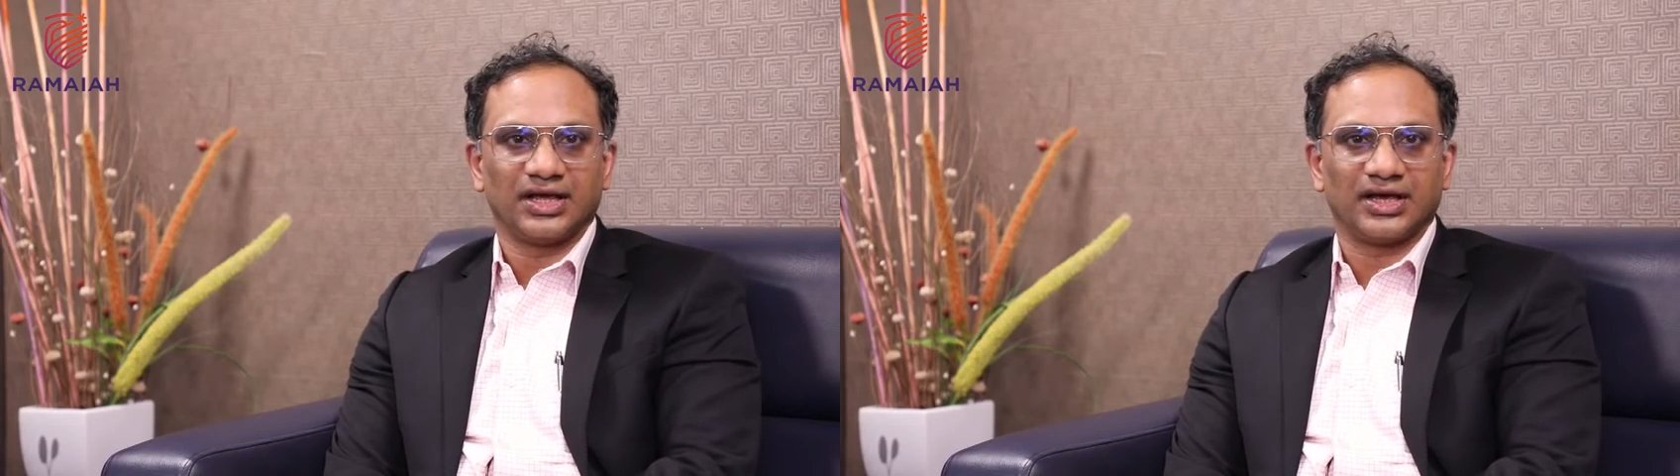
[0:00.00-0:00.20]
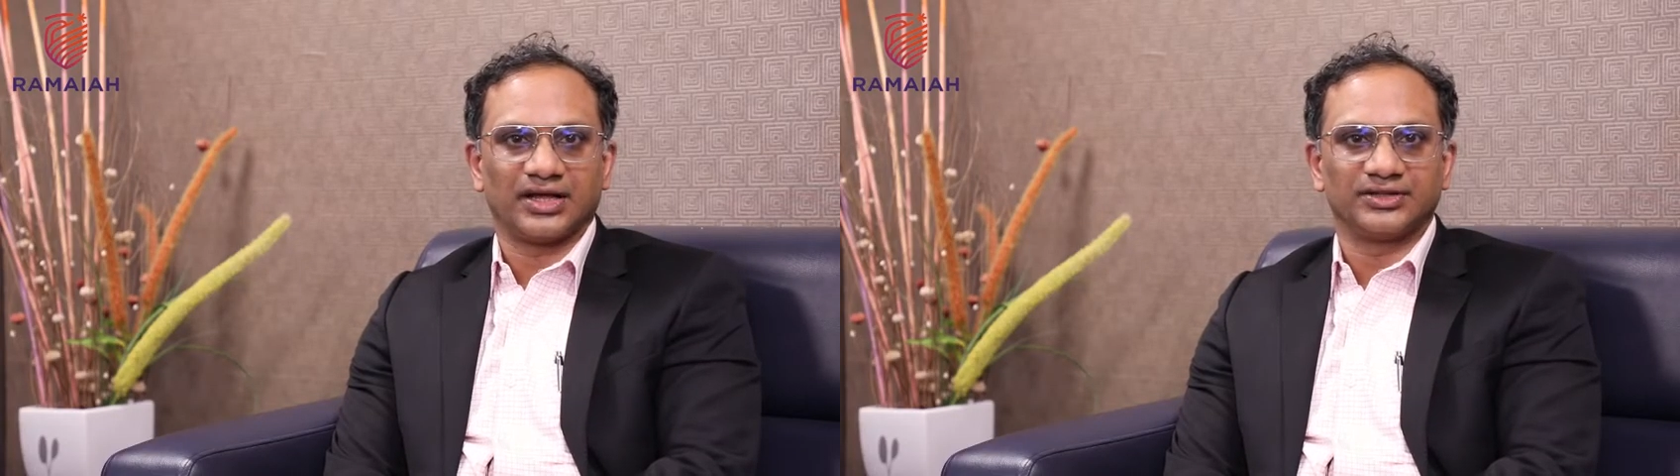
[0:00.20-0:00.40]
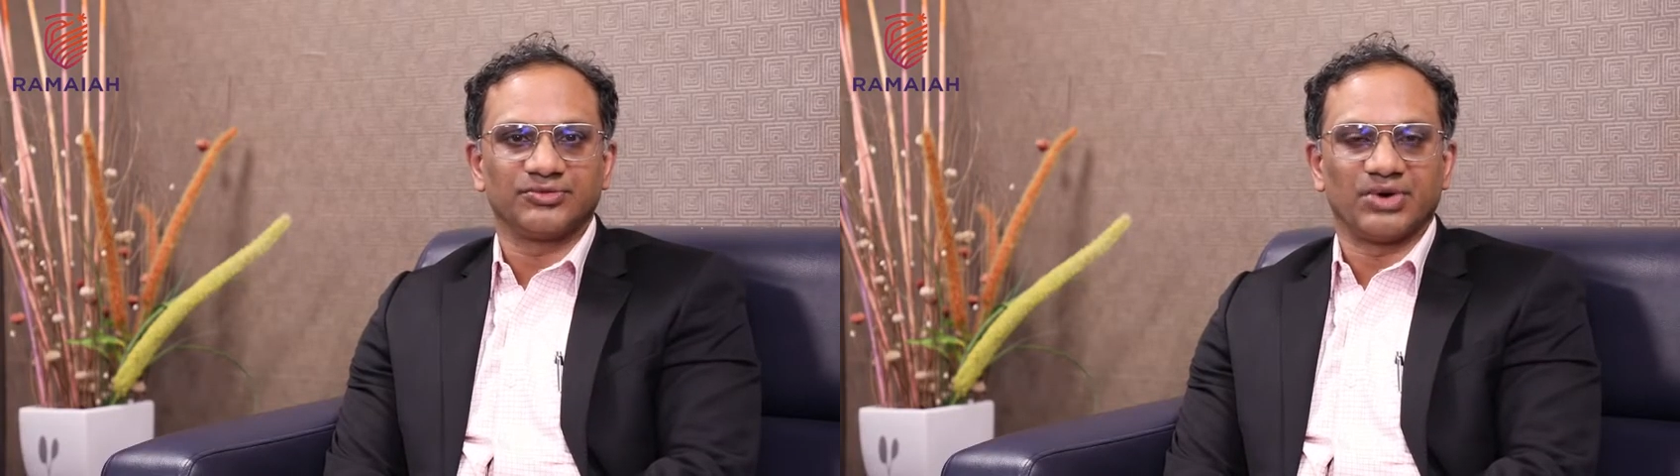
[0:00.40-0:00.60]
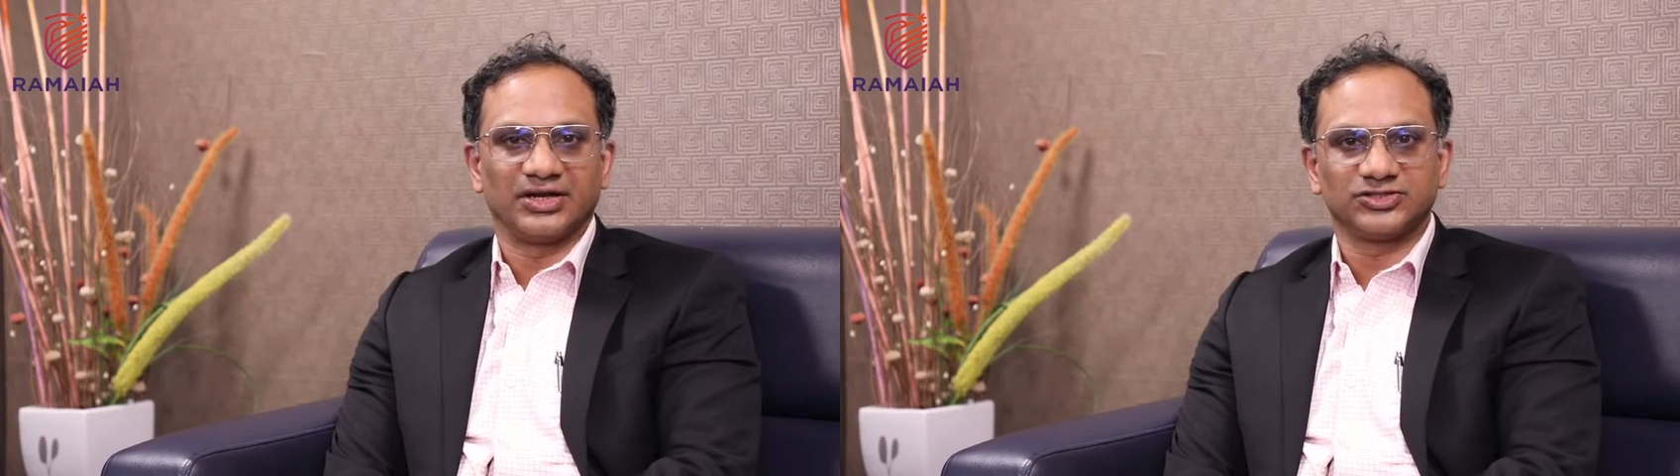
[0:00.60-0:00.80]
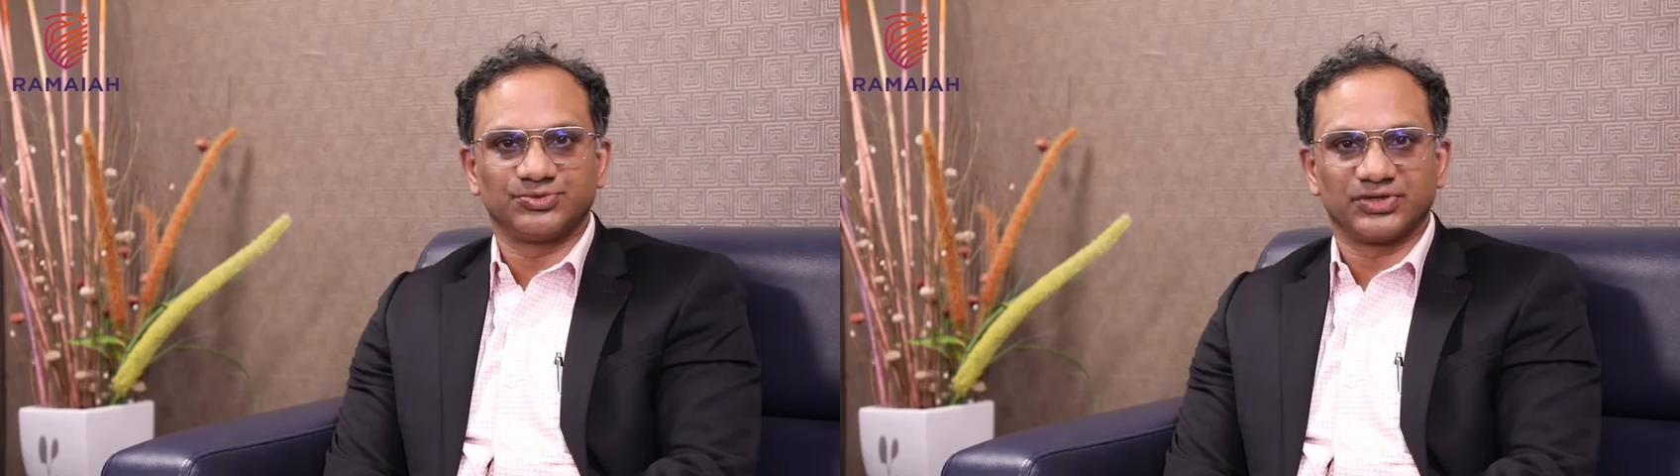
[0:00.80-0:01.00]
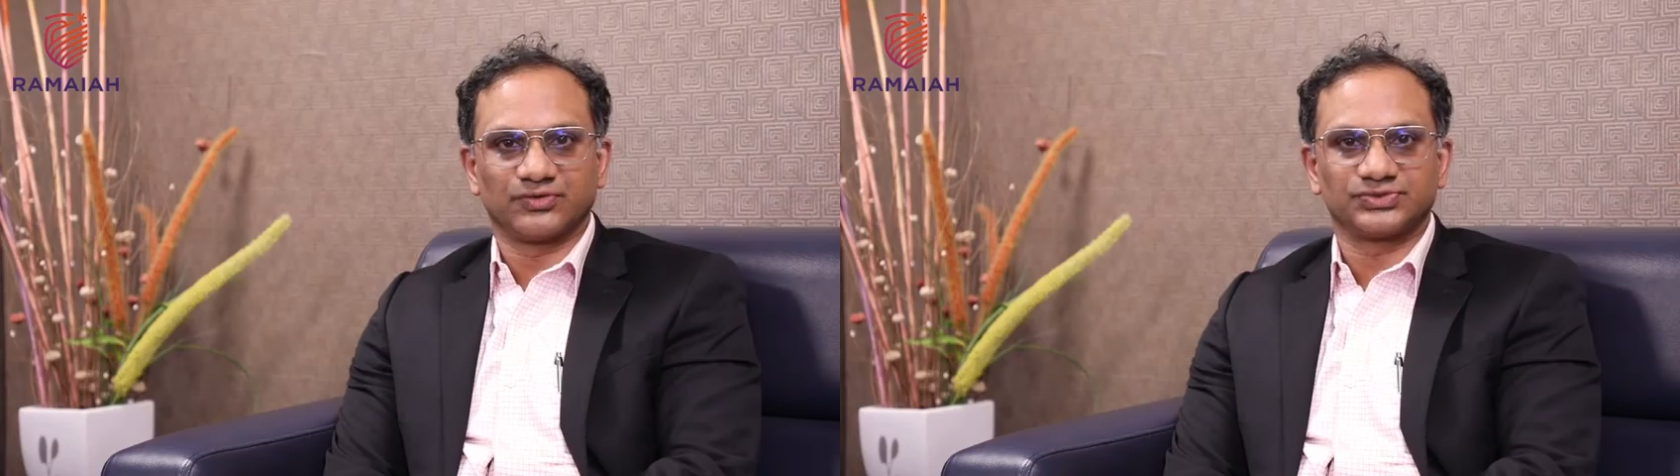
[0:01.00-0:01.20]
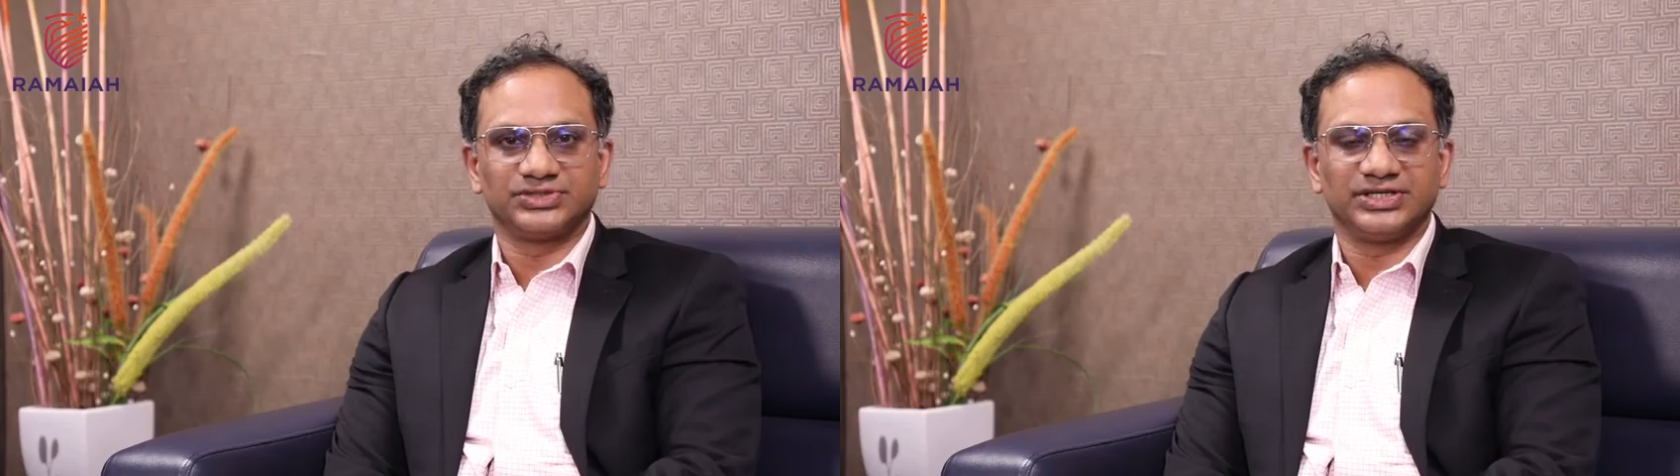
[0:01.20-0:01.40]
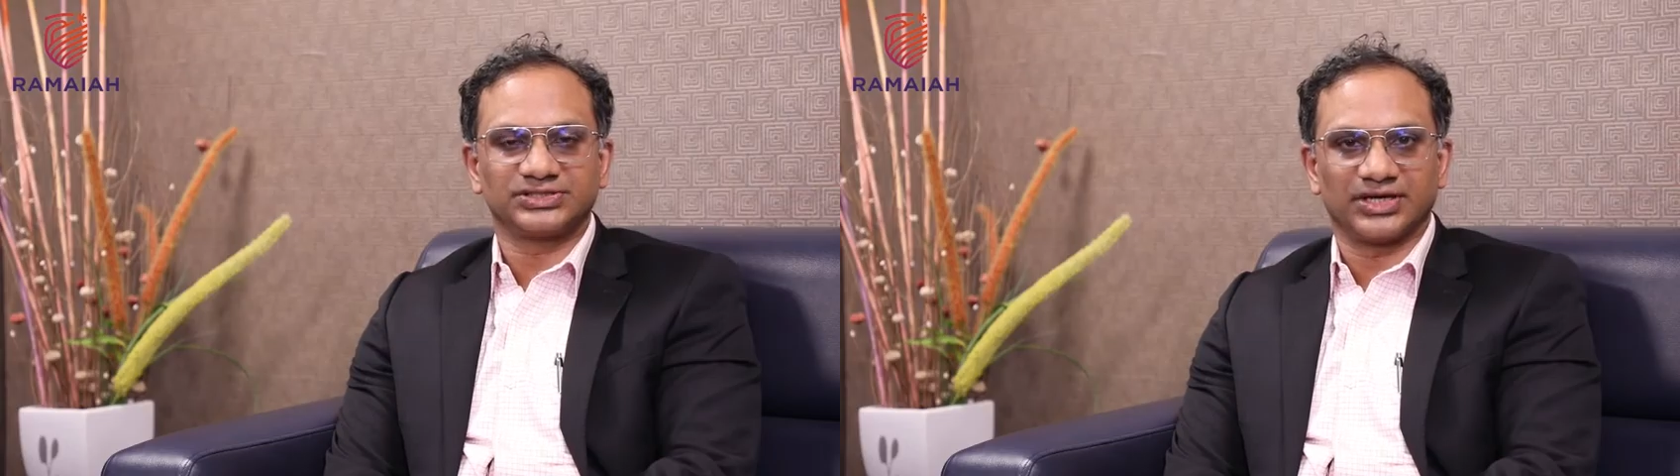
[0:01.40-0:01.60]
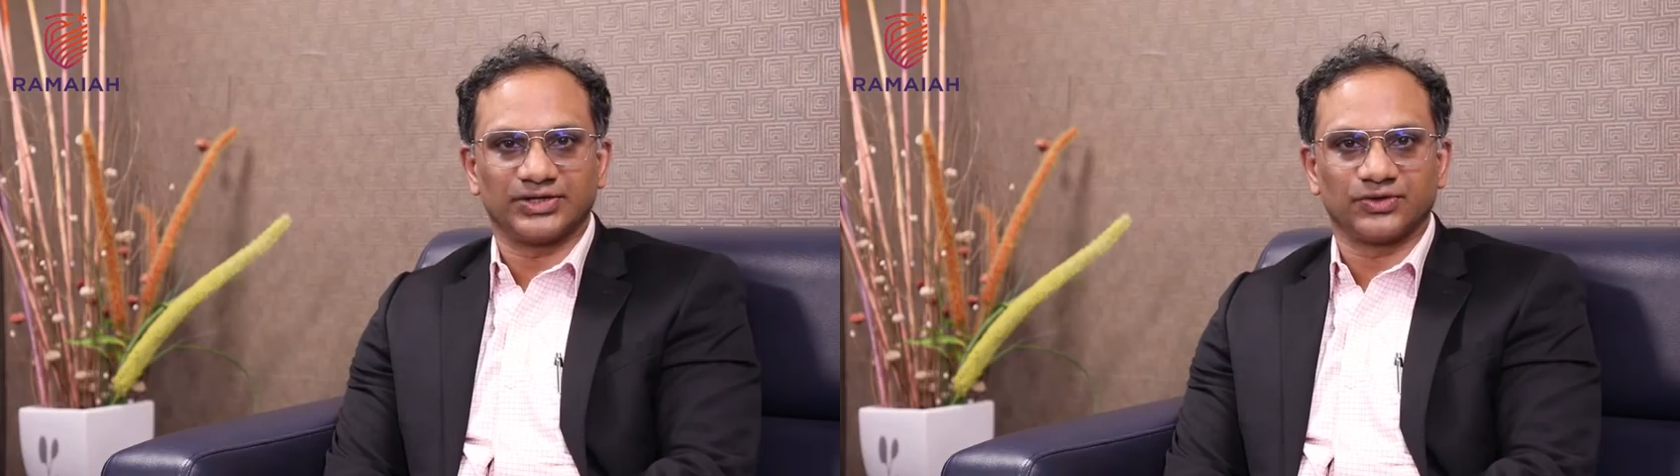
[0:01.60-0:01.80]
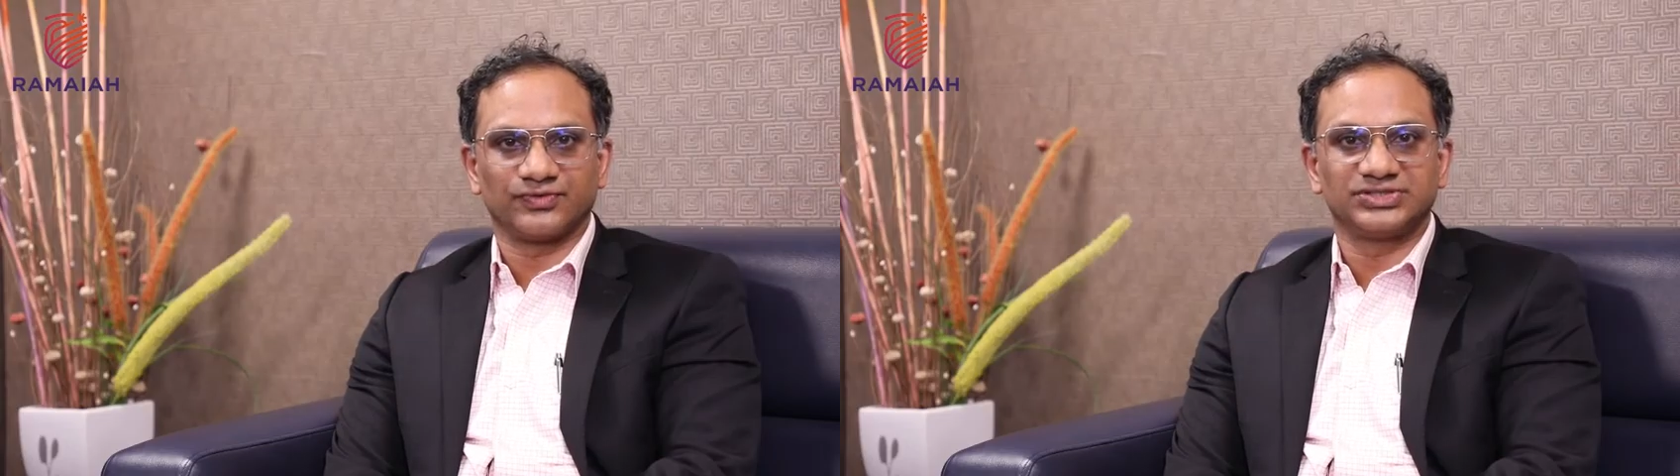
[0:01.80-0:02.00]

and the management of these kind of